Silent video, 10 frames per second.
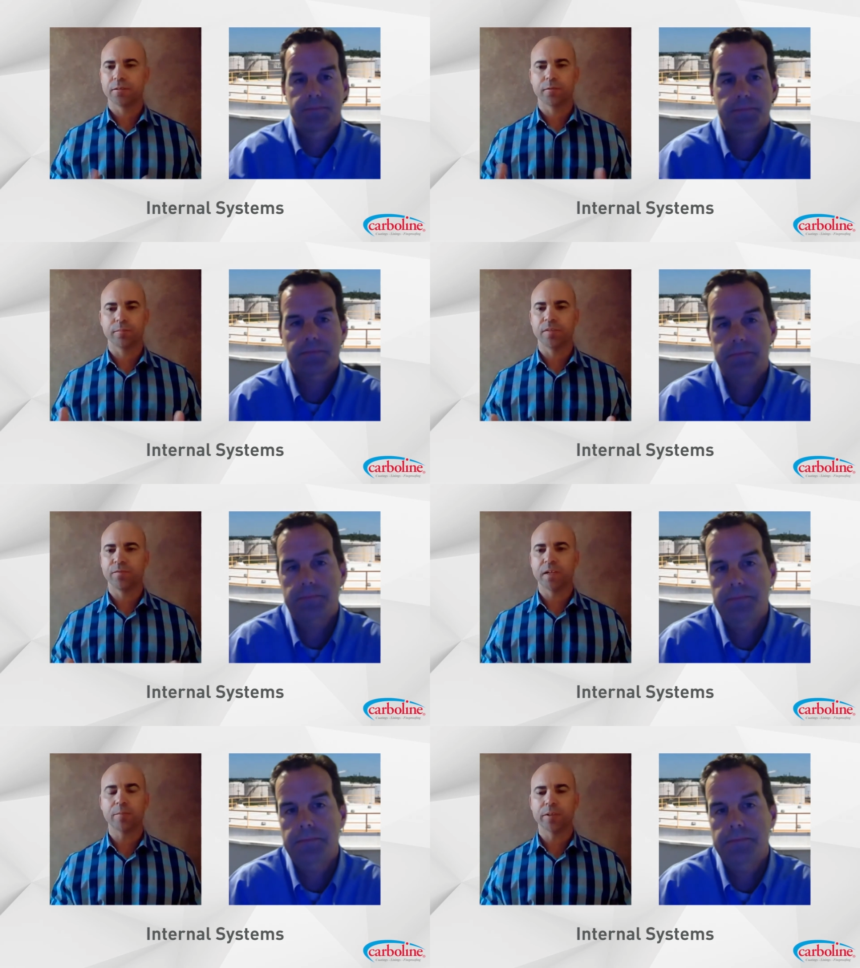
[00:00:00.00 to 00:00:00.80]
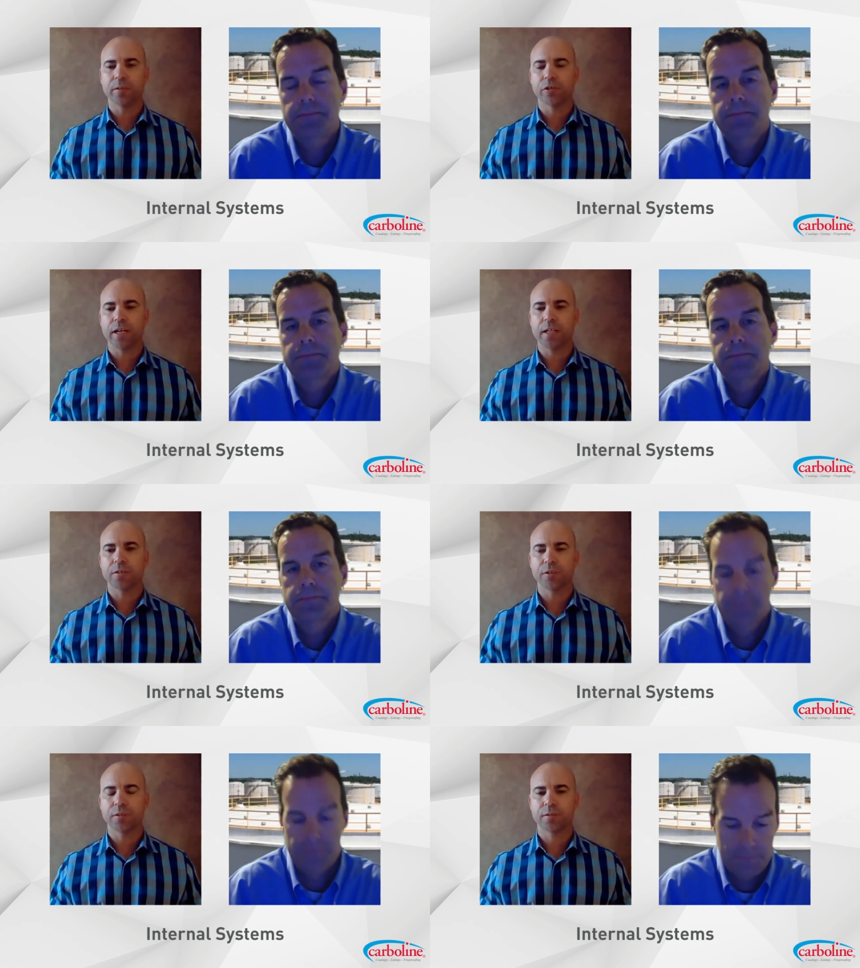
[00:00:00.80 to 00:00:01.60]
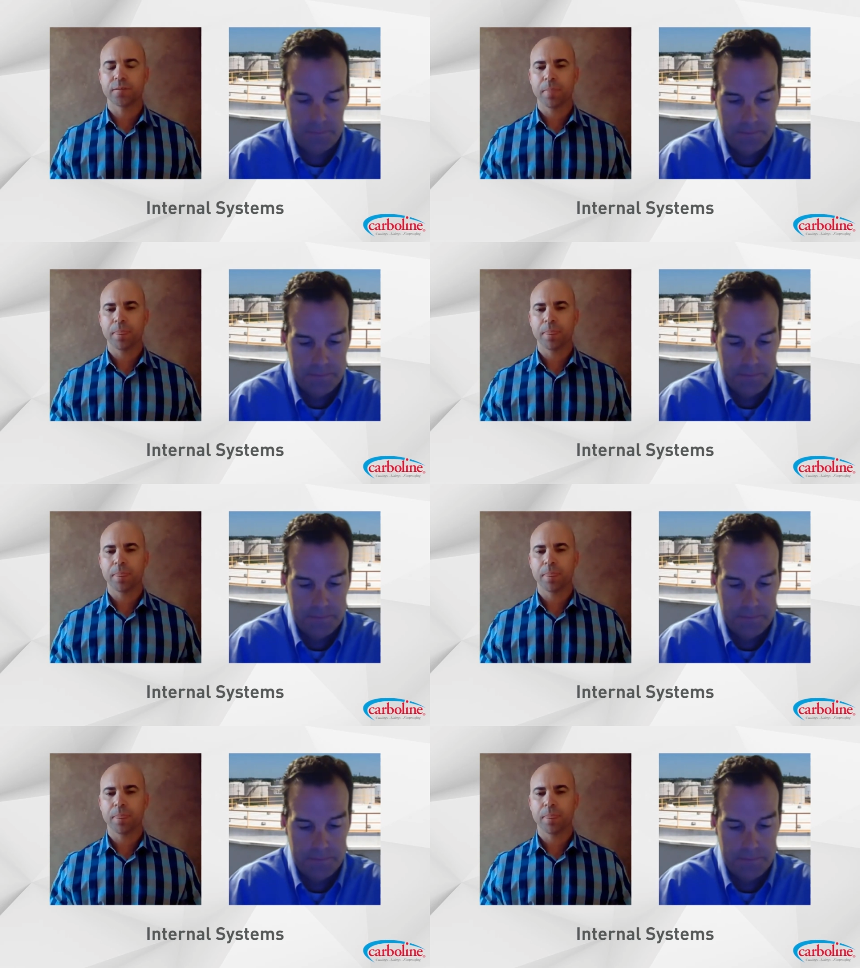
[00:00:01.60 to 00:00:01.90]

Speaker 1: There's some environmental challenges.